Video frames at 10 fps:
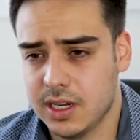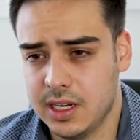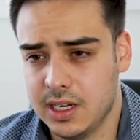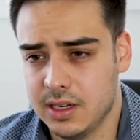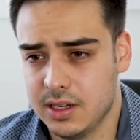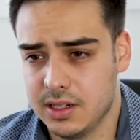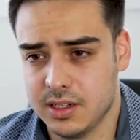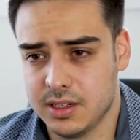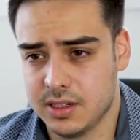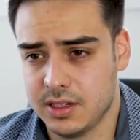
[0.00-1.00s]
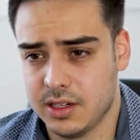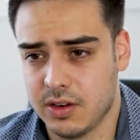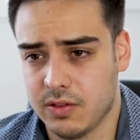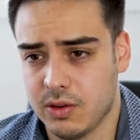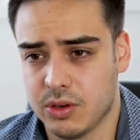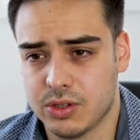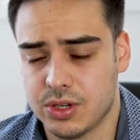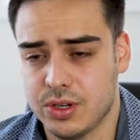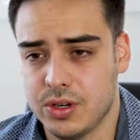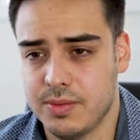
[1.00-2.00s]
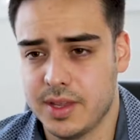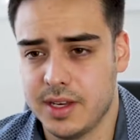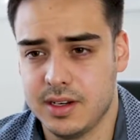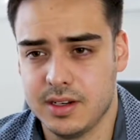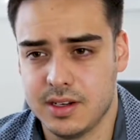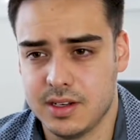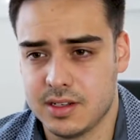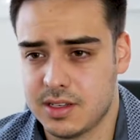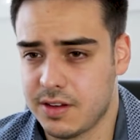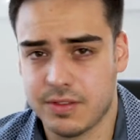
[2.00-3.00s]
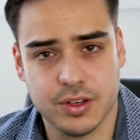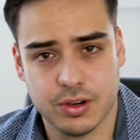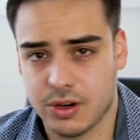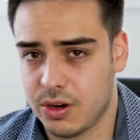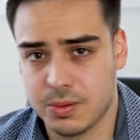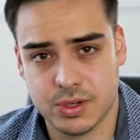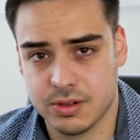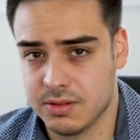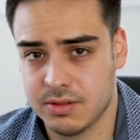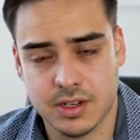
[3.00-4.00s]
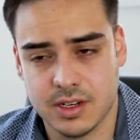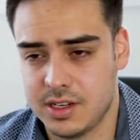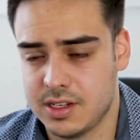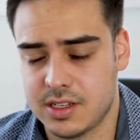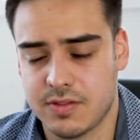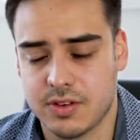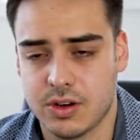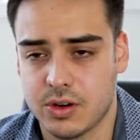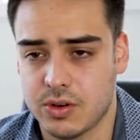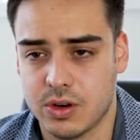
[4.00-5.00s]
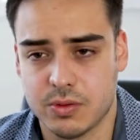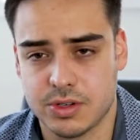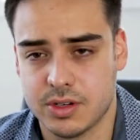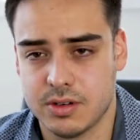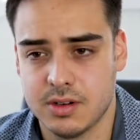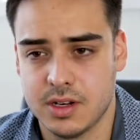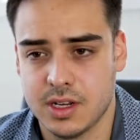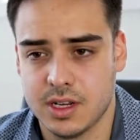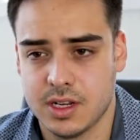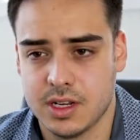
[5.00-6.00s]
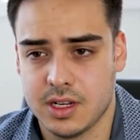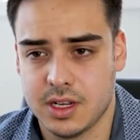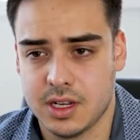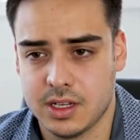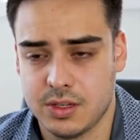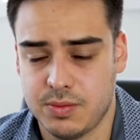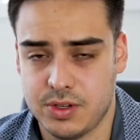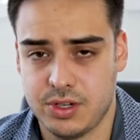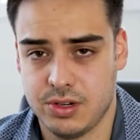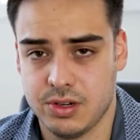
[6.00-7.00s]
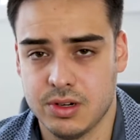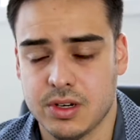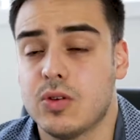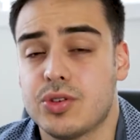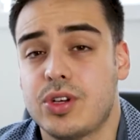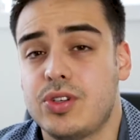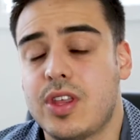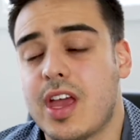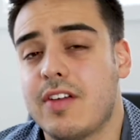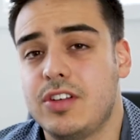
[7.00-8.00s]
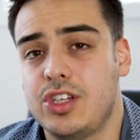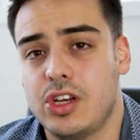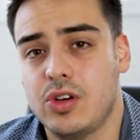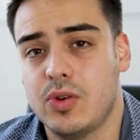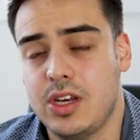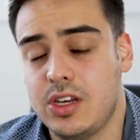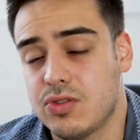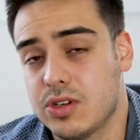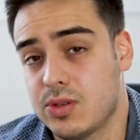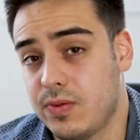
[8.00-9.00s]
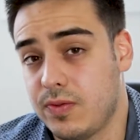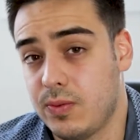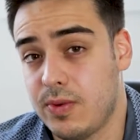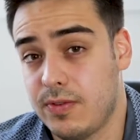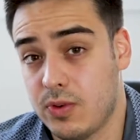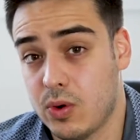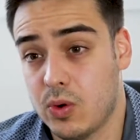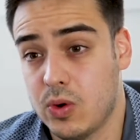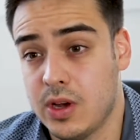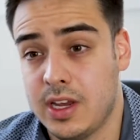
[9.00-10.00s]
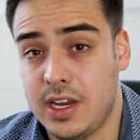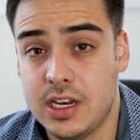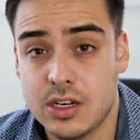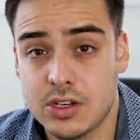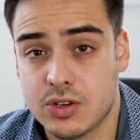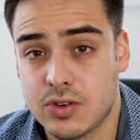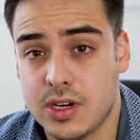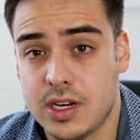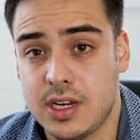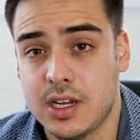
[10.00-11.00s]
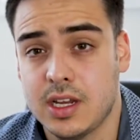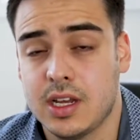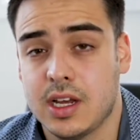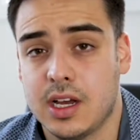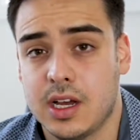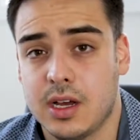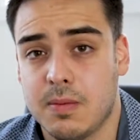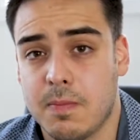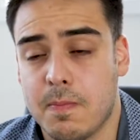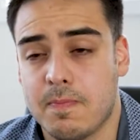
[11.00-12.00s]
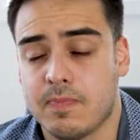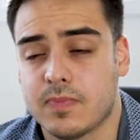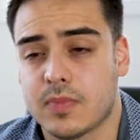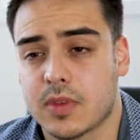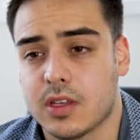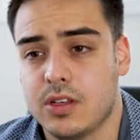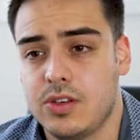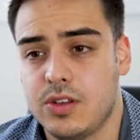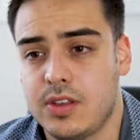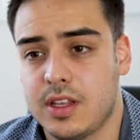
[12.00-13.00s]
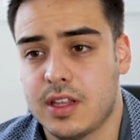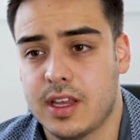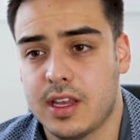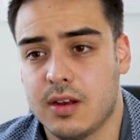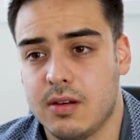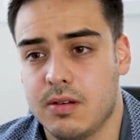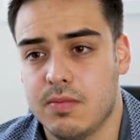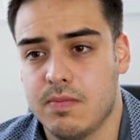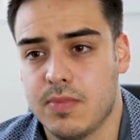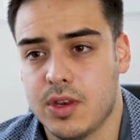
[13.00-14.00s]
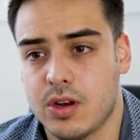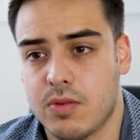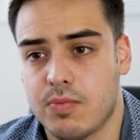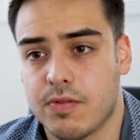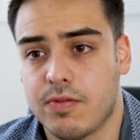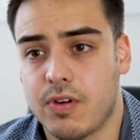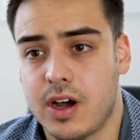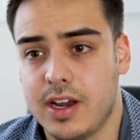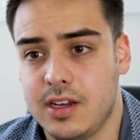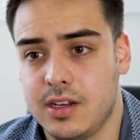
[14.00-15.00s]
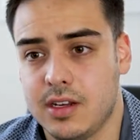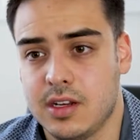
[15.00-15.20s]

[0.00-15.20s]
long term, then it's definitely not an option. It's definitely not a good option to pursue. Also, do they have a genuine interest with your industry? Do you think they can, provide